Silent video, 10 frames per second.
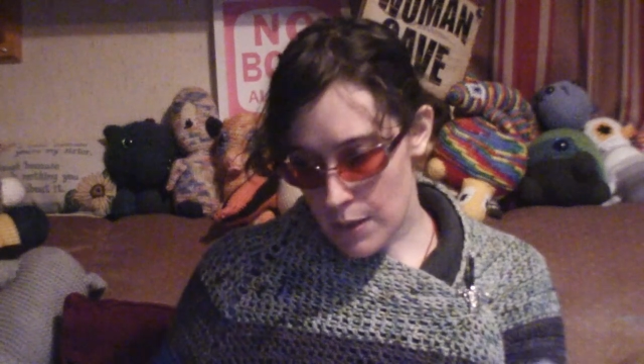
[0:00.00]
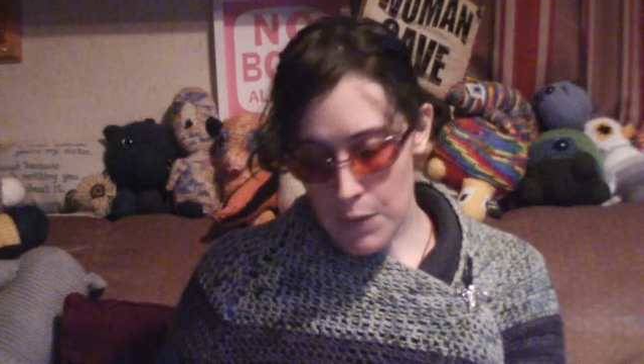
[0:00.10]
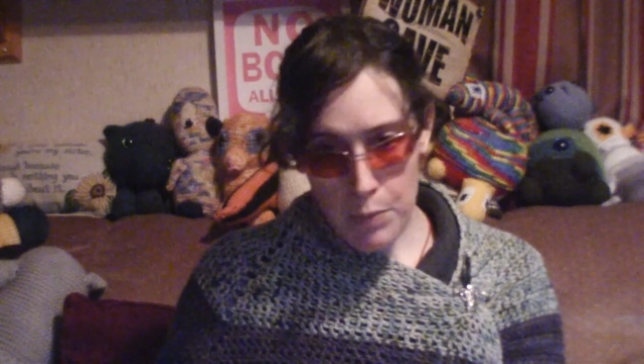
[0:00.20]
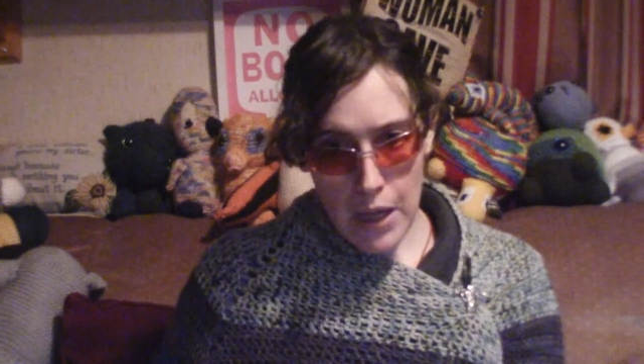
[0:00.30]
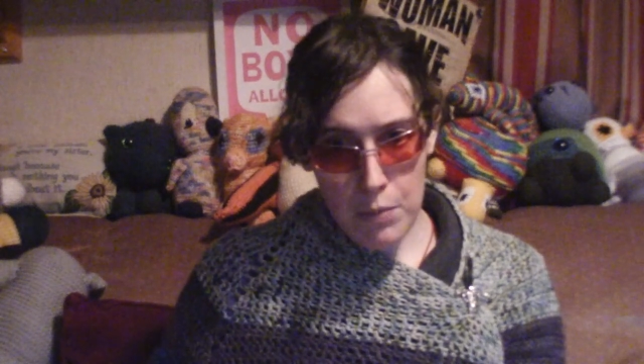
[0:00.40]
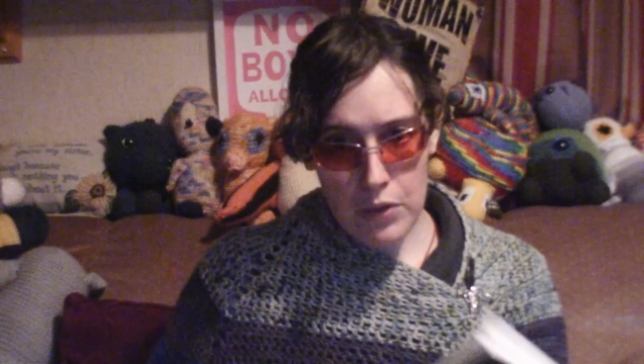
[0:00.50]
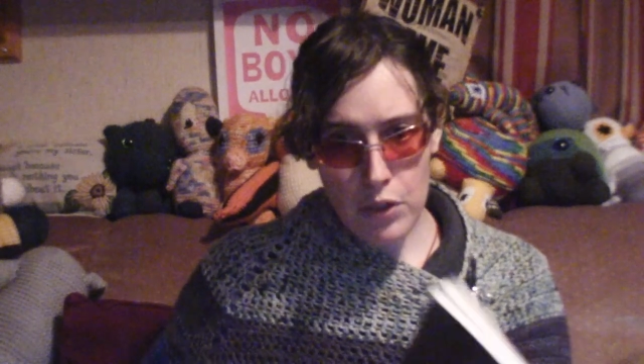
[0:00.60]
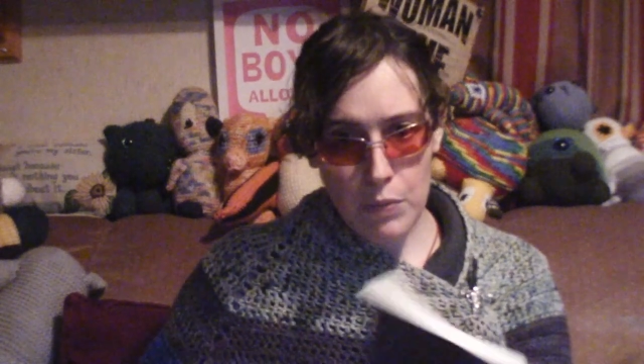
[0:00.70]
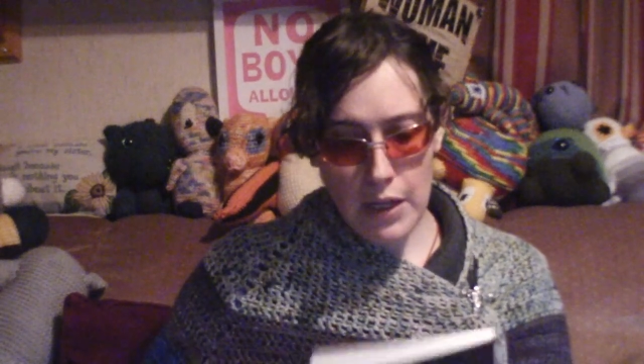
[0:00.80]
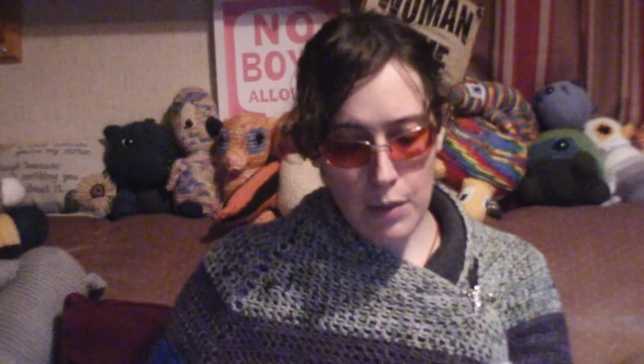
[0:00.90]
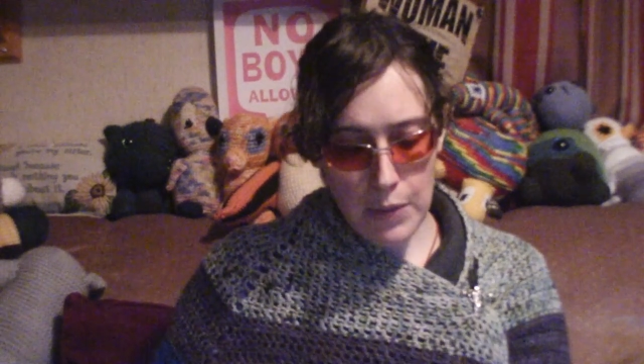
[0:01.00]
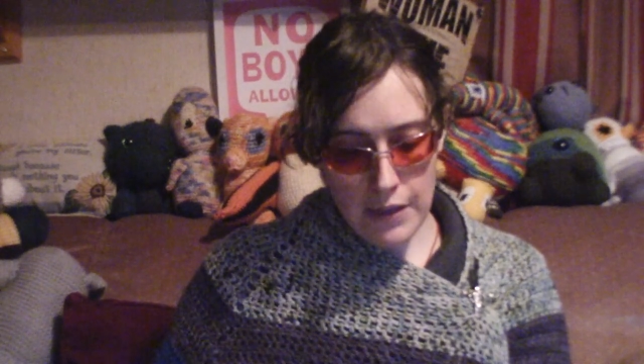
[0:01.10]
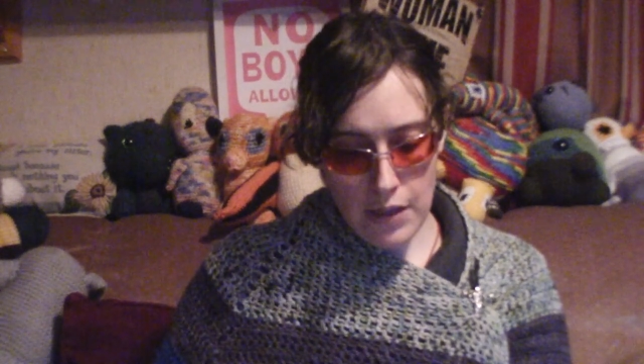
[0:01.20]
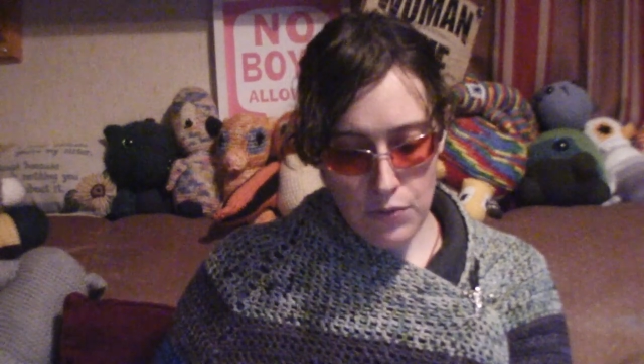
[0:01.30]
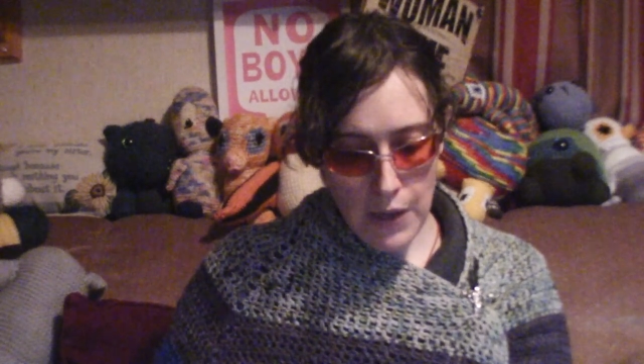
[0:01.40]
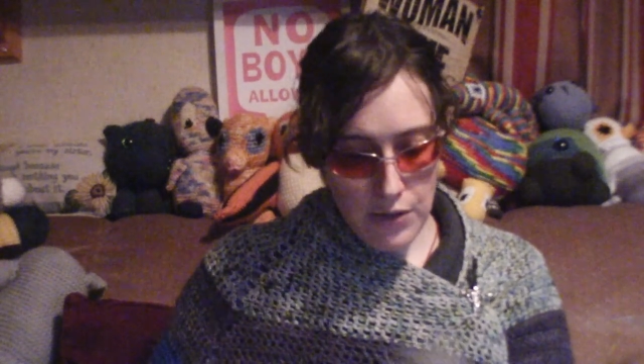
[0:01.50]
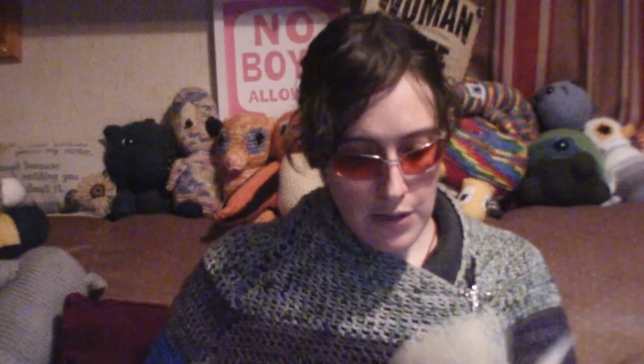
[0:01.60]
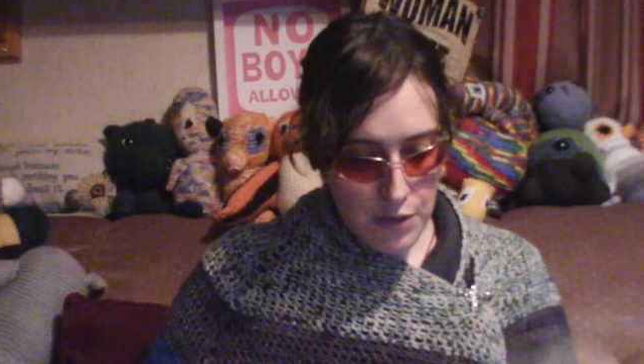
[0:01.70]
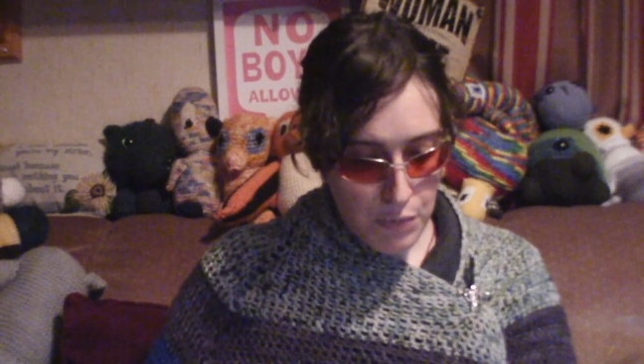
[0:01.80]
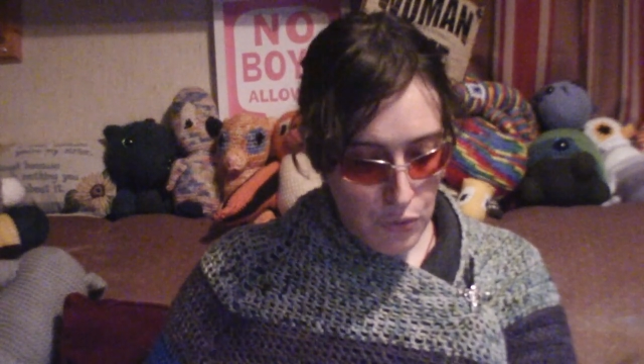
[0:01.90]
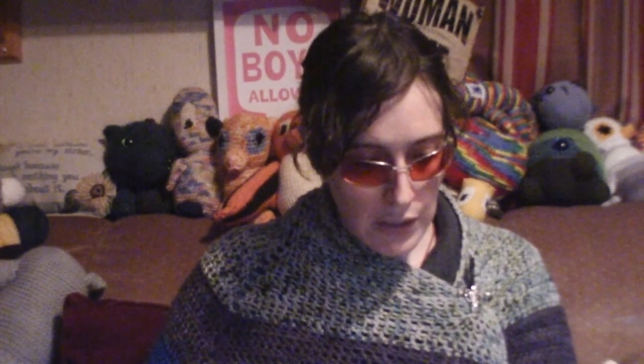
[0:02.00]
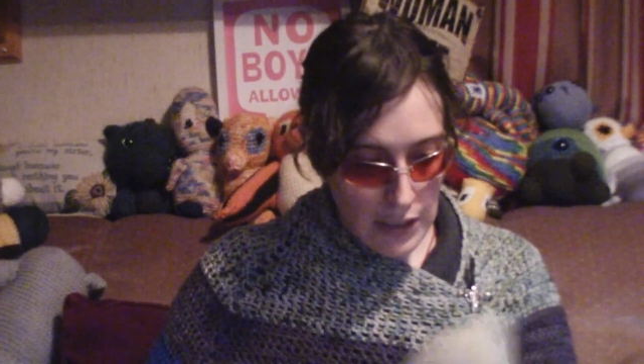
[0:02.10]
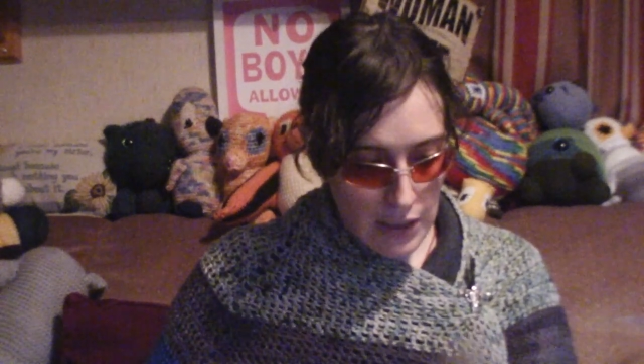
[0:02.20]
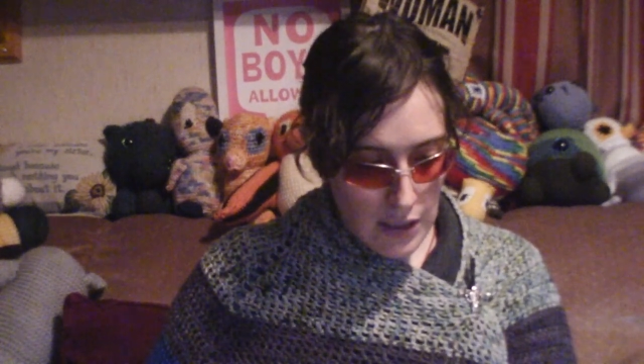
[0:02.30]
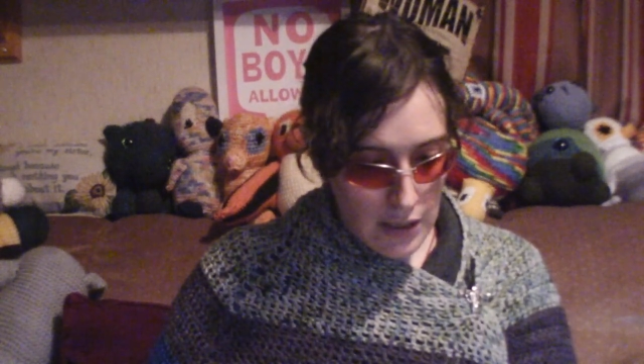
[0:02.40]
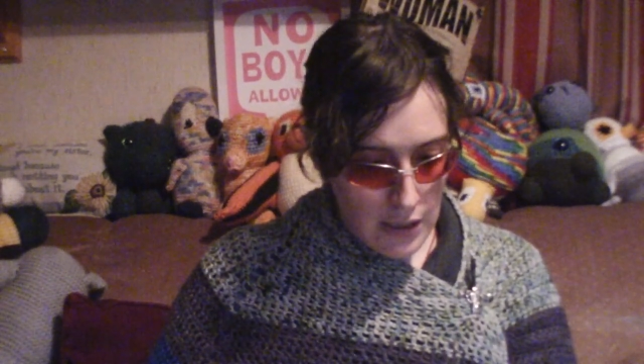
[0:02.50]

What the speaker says: up the Bible Illuminated, because I was rather disappointed